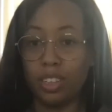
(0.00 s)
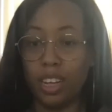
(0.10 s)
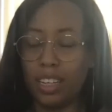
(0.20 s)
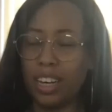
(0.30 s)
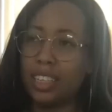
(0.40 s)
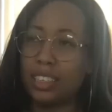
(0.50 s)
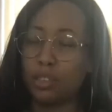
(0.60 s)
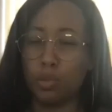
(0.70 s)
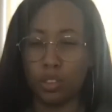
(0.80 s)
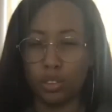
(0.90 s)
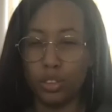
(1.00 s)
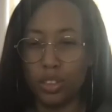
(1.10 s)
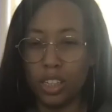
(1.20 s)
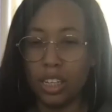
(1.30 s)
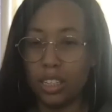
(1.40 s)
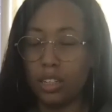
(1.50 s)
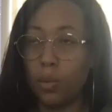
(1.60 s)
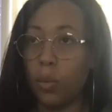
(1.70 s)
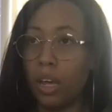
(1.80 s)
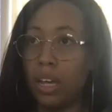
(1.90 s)
And I, I guess I'm still learning it in
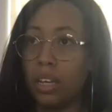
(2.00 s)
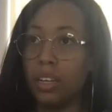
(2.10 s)
a way